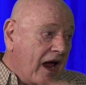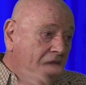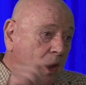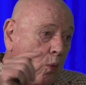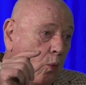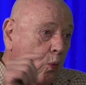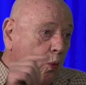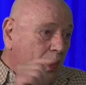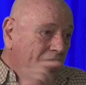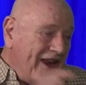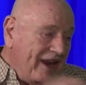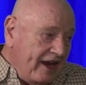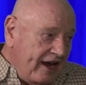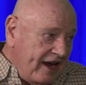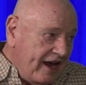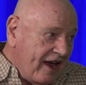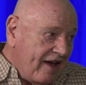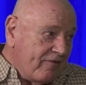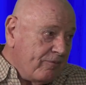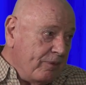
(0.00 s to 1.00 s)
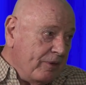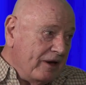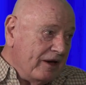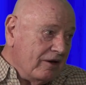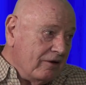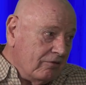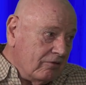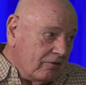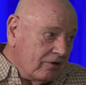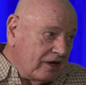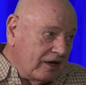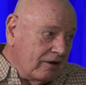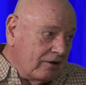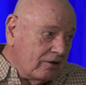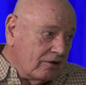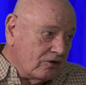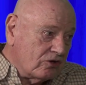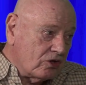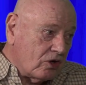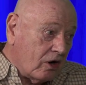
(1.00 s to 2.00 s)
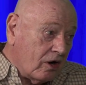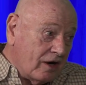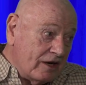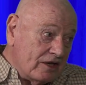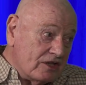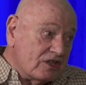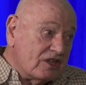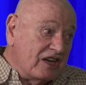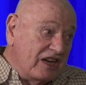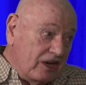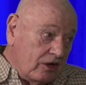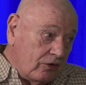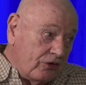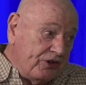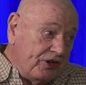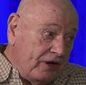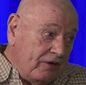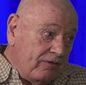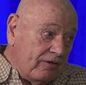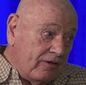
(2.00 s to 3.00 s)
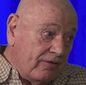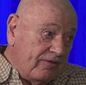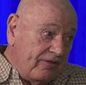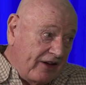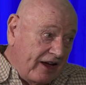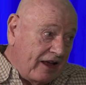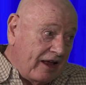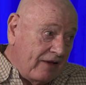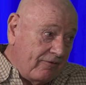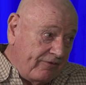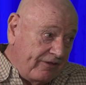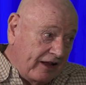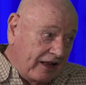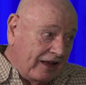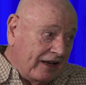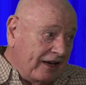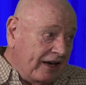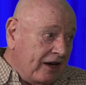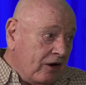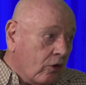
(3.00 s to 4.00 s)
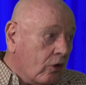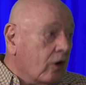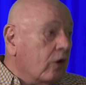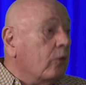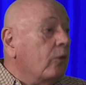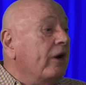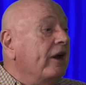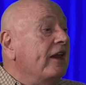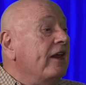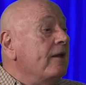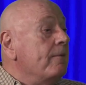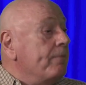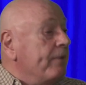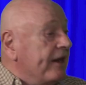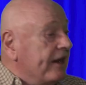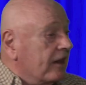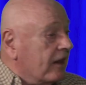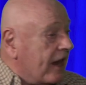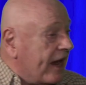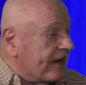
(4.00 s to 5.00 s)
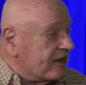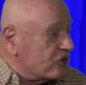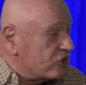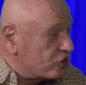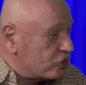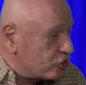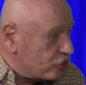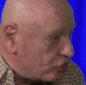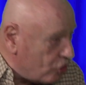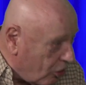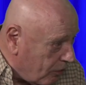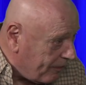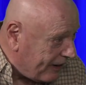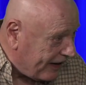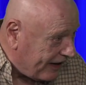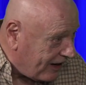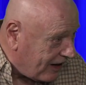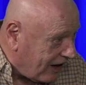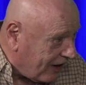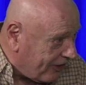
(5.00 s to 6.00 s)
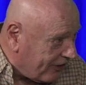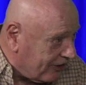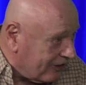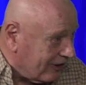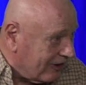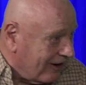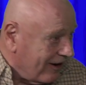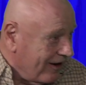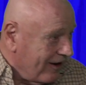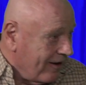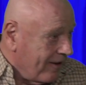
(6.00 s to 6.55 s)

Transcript: would he have been charged guilty for felony, or would he be like so many other